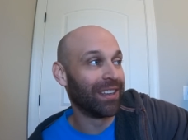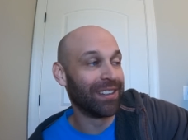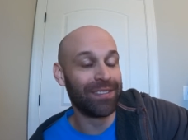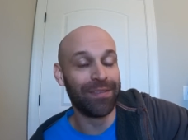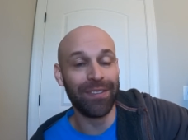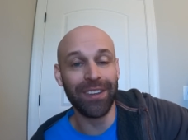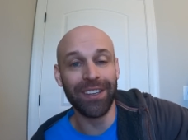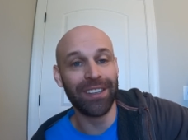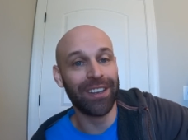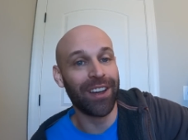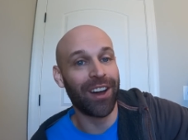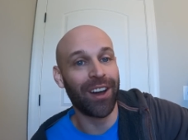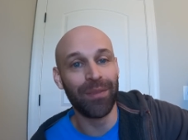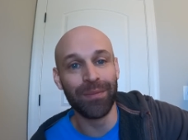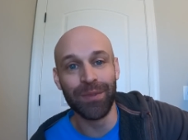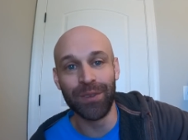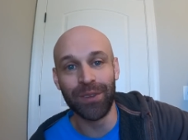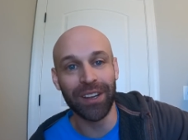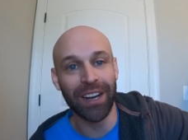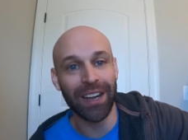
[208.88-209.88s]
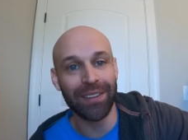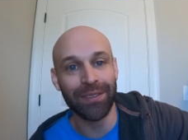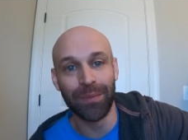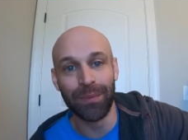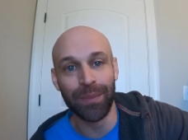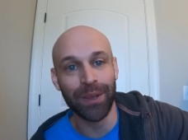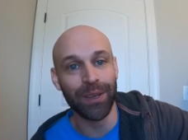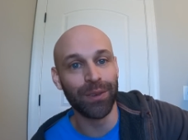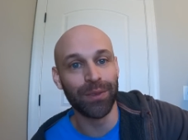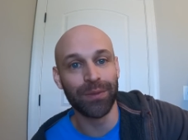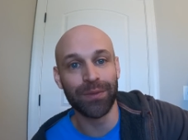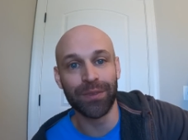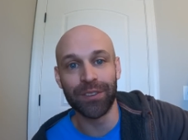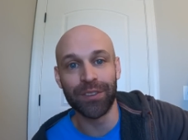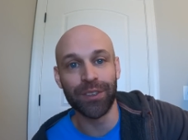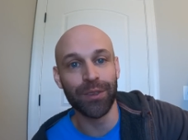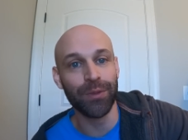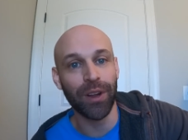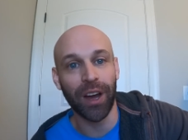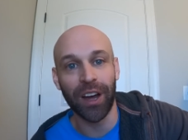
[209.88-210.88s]
In Vietnam, you could have a meal for
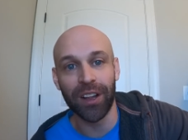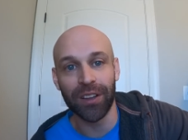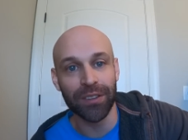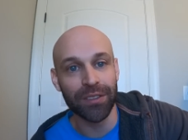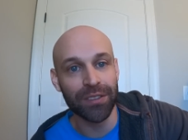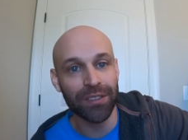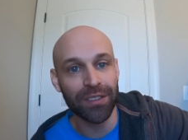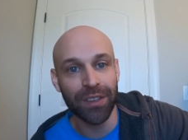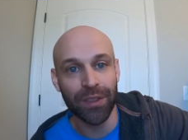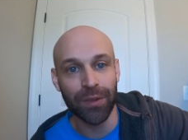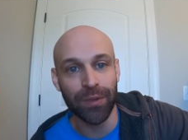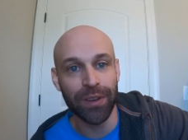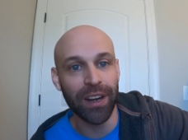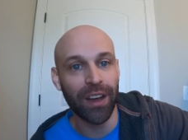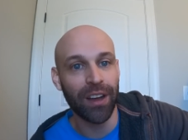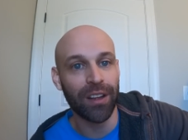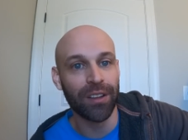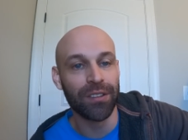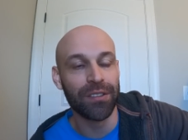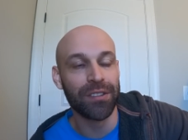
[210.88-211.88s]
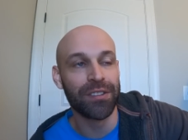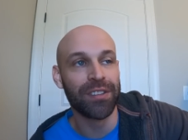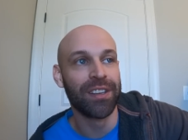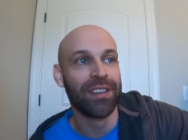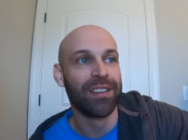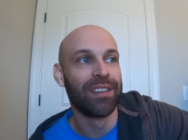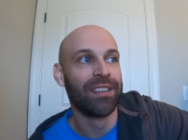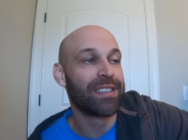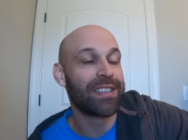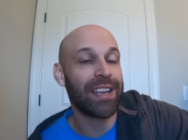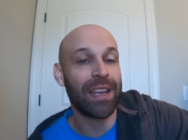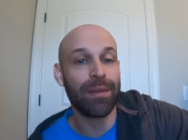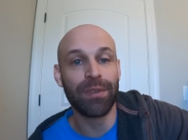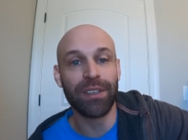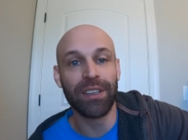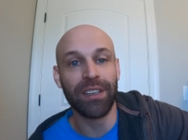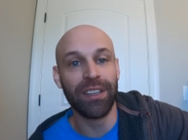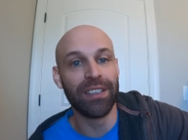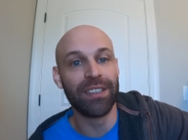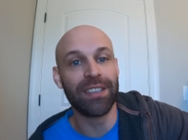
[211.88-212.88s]
$2, $3. Same
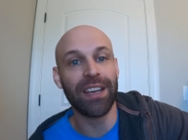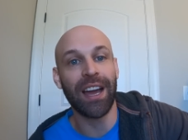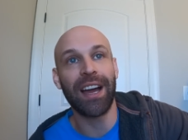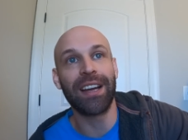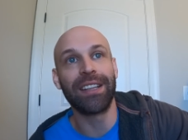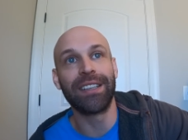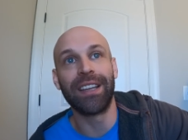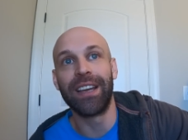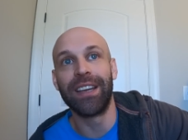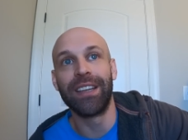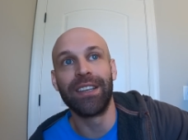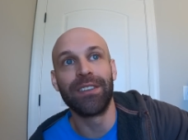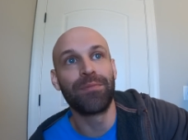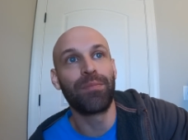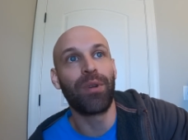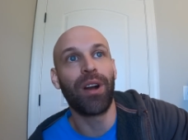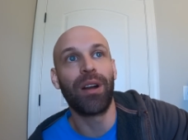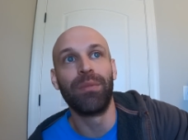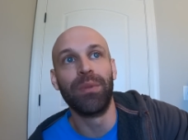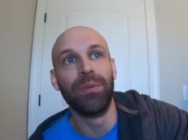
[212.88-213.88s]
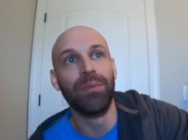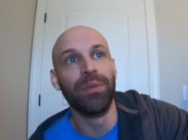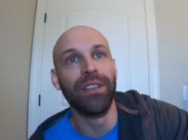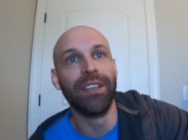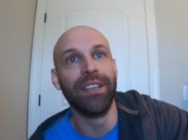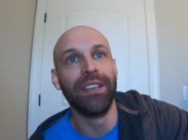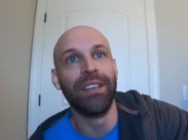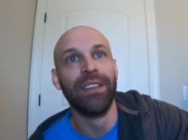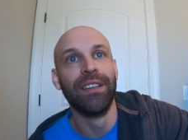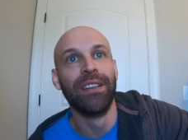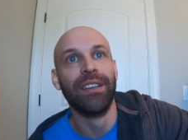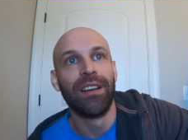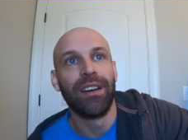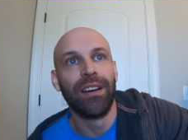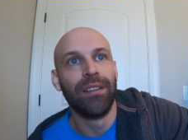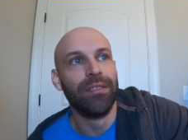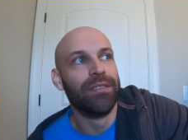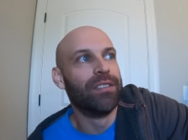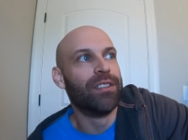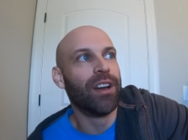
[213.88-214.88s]
in Thailand, probably
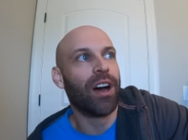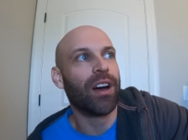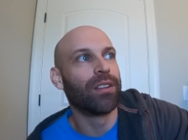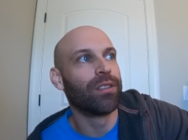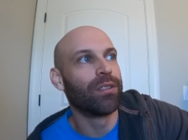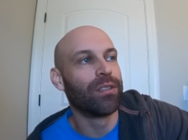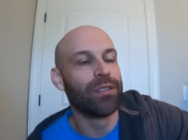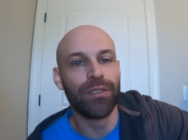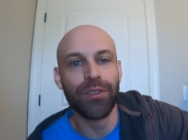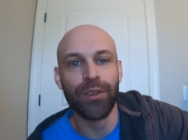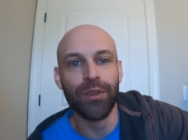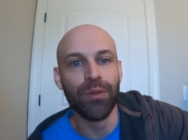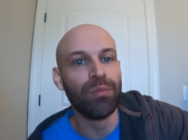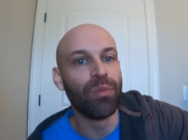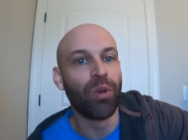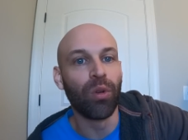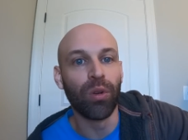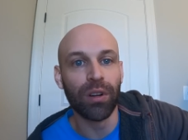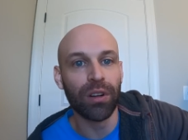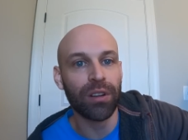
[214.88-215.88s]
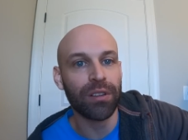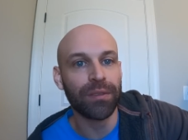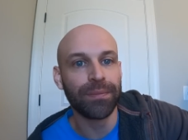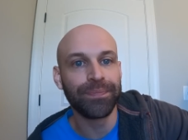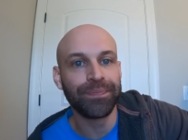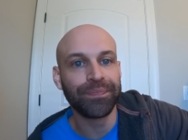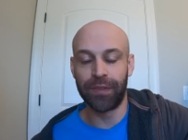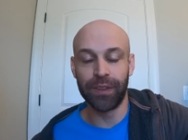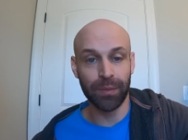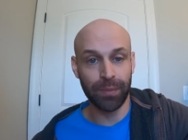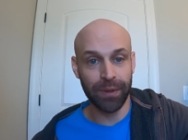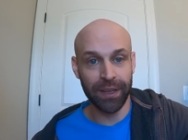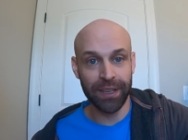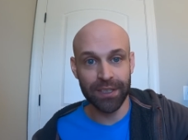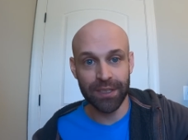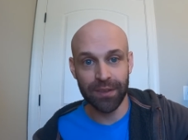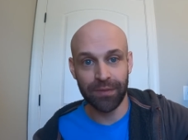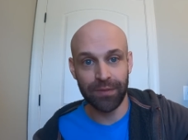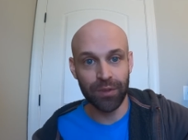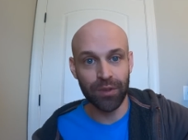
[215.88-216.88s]
a dollar or two more.
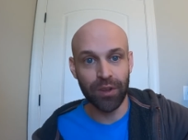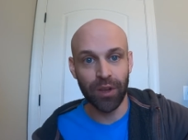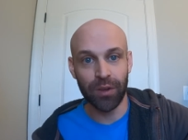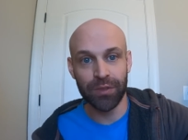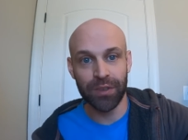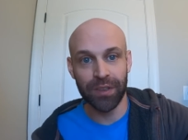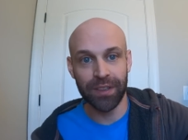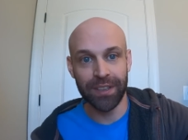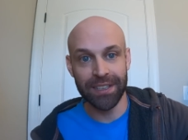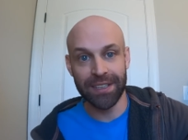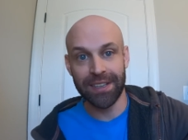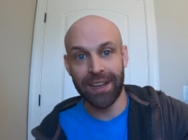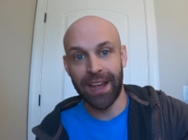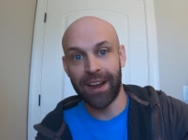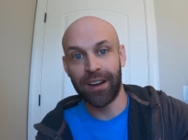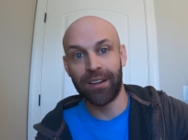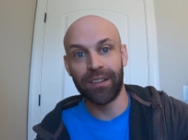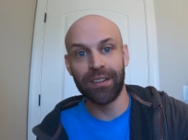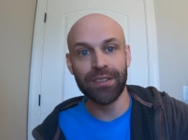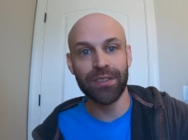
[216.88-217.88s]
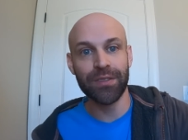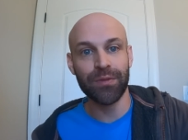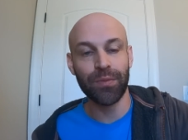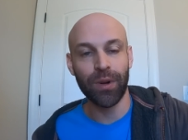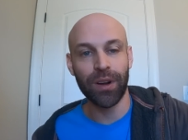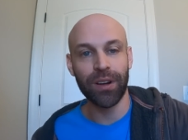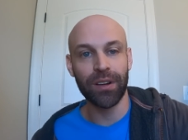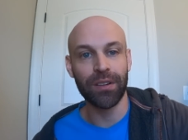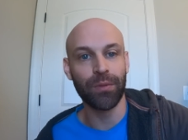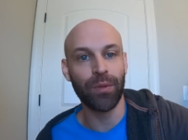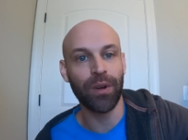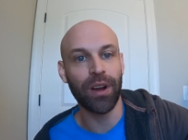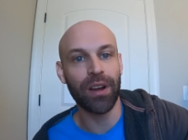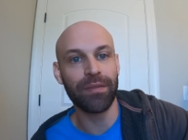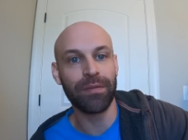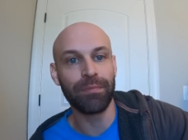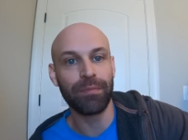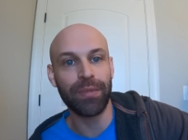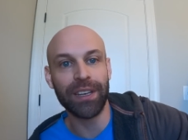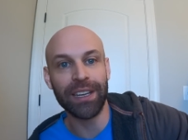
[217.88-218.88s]
Philippines, if you go to these Karens where
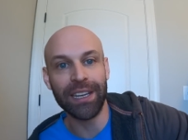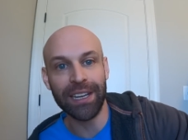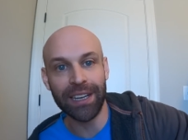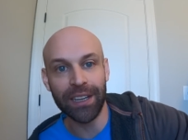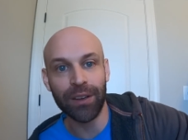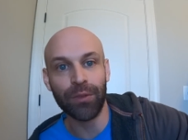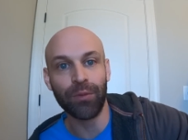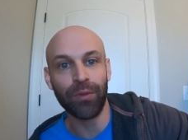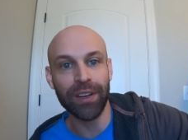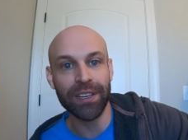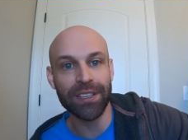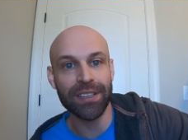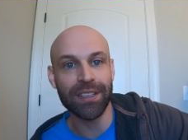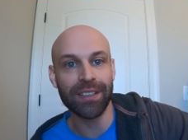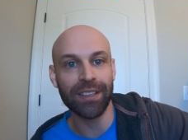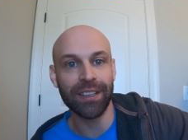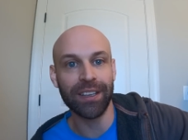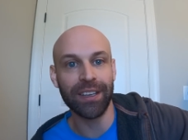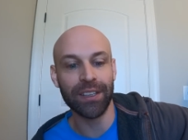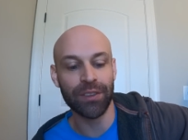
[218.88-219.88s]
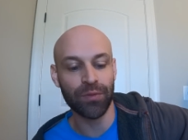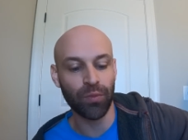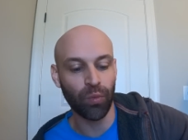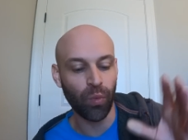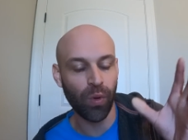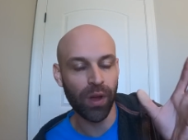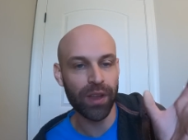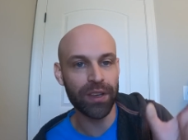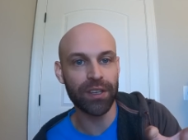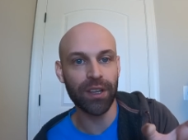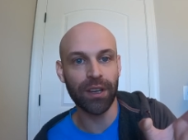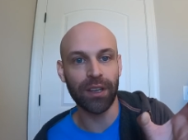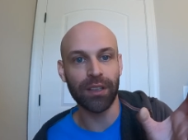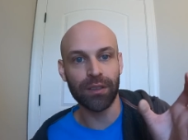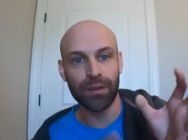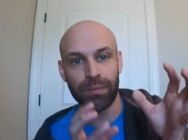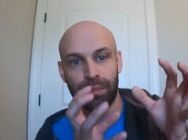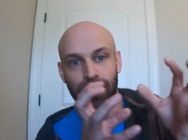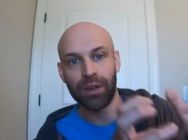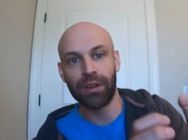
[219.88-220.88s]
I've been eating recently, it's
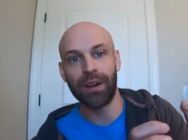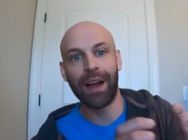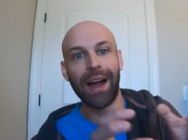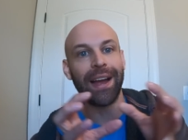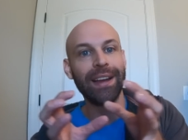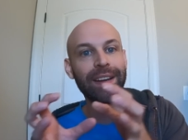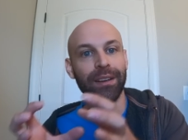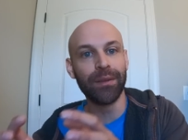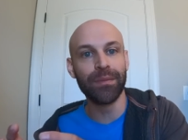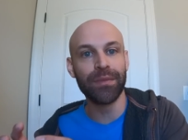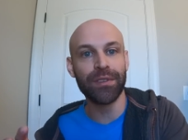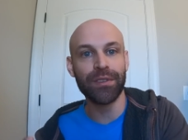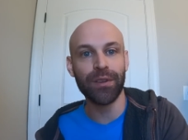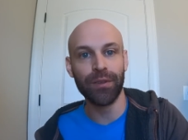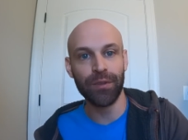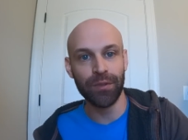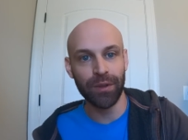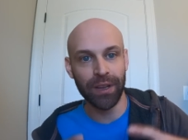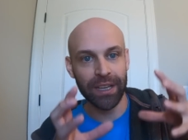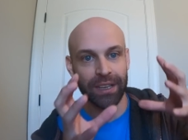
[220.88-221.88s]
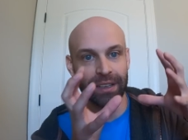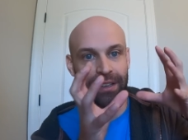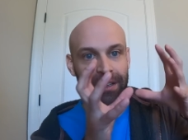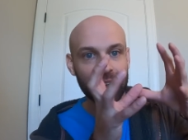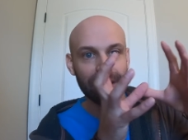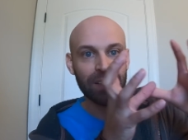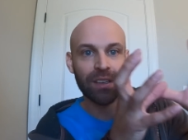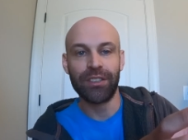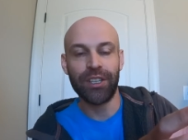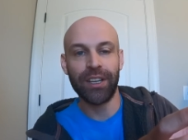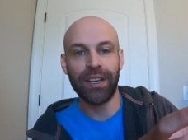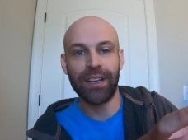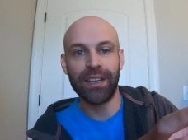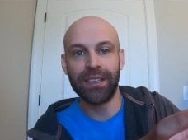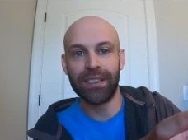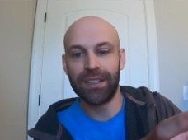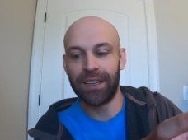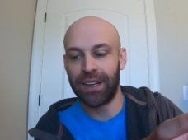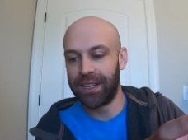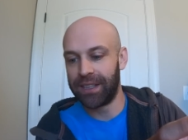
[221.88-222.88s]
$1 per item. So you get
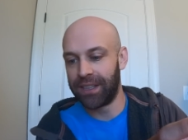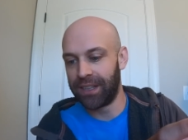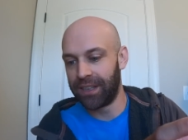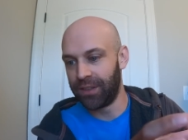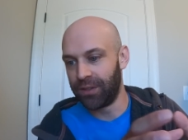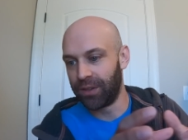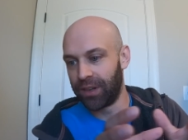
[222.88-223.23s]
chicken and then